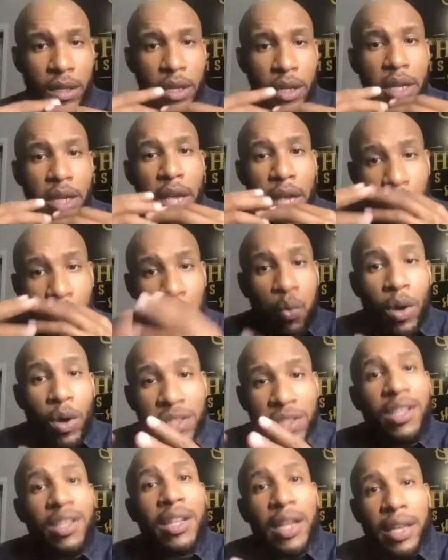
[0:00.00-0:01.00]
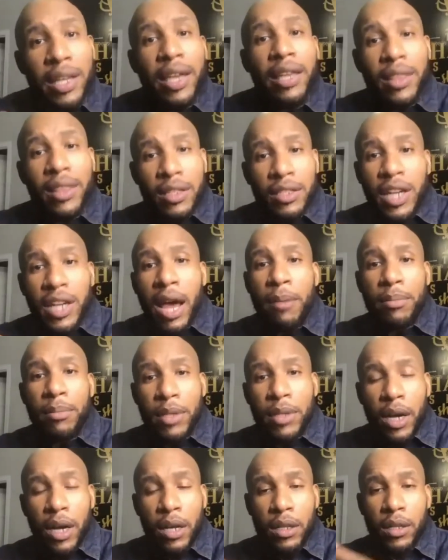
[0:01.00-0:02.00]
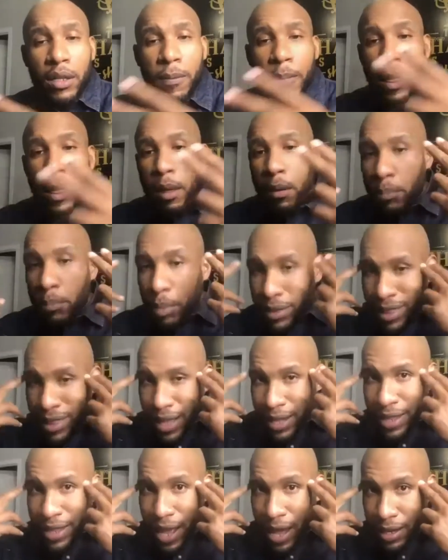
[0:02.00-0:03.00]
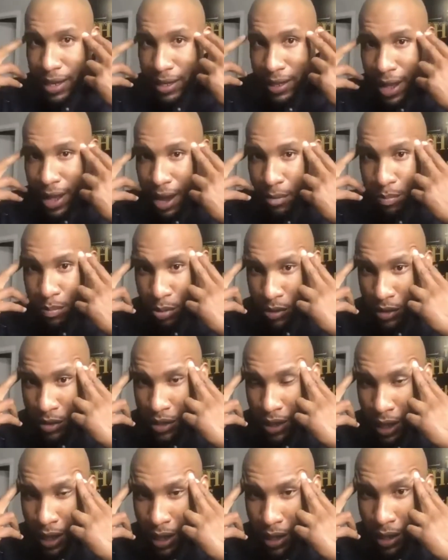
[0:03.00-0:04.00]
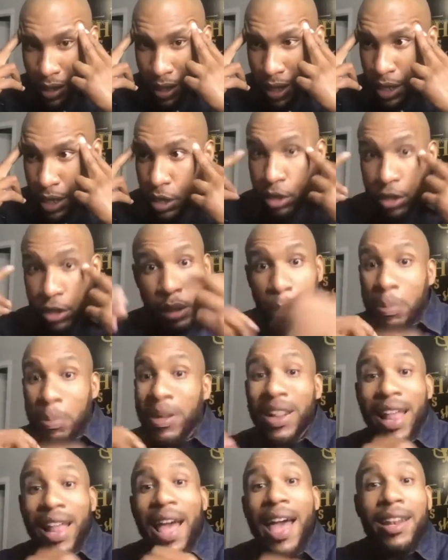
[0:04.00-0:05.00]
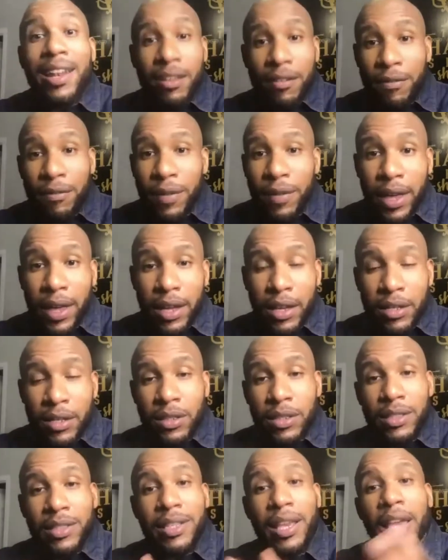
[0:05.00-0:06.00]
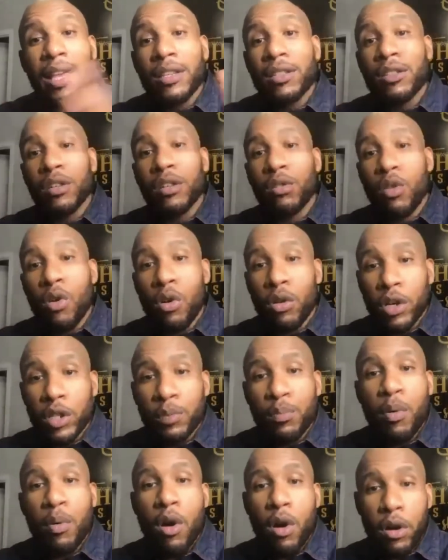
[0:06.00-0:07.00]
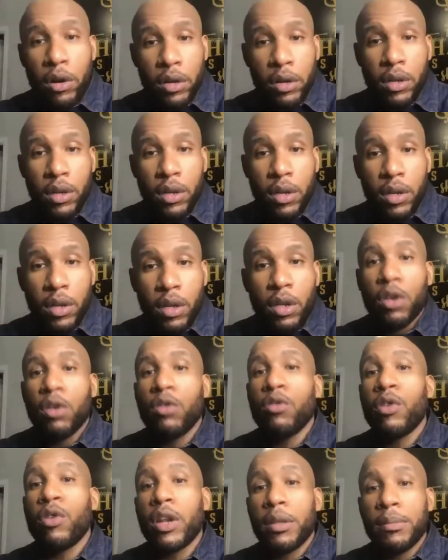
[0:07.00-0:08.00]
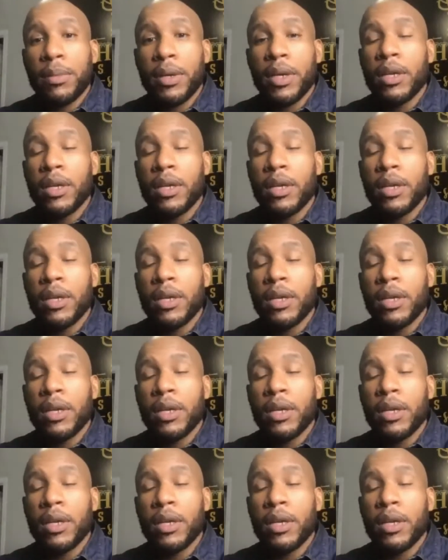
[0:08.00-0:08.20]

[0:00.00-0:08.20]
is what's gonna get the job done. But that 99%, the planning phase takes yes. the biggest part. You know what I mean?